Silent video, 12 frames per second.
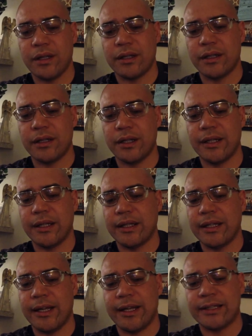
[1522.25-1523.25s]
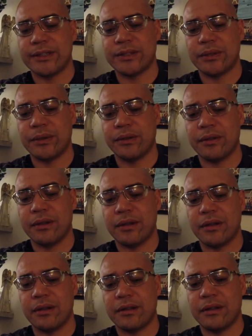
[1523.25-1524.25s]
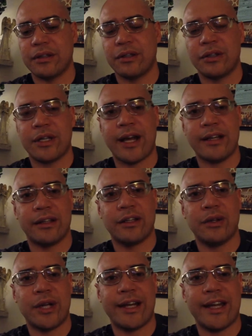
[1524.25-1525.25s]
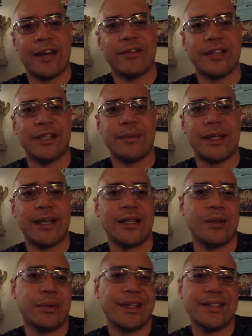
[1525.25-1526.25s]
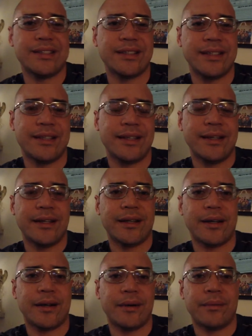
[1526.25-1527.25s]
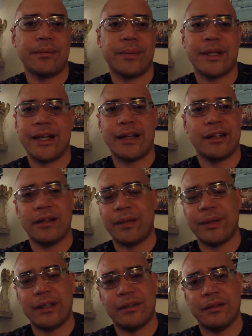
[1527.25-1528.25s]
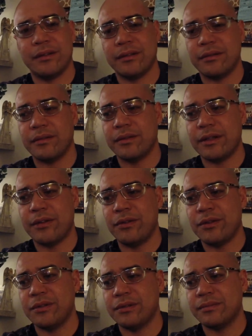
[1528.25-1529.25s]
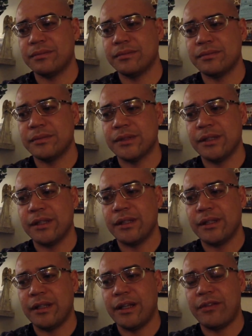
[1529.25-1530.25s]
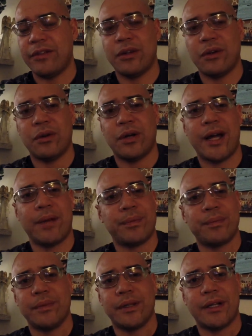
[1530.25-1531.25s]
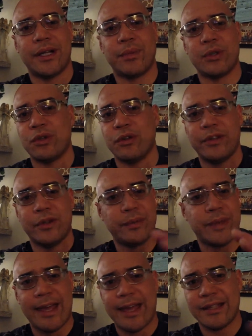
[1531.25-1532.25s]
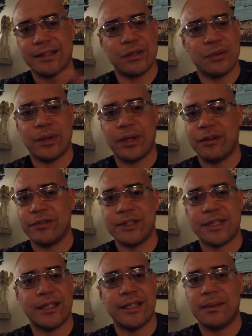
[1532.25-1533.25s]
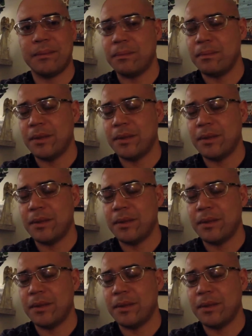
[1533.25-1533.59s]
Yeah, so you kind of have a limit anyways. But yeah, I mean, if you if you go hypertrophy with that 8 to 12 scheme,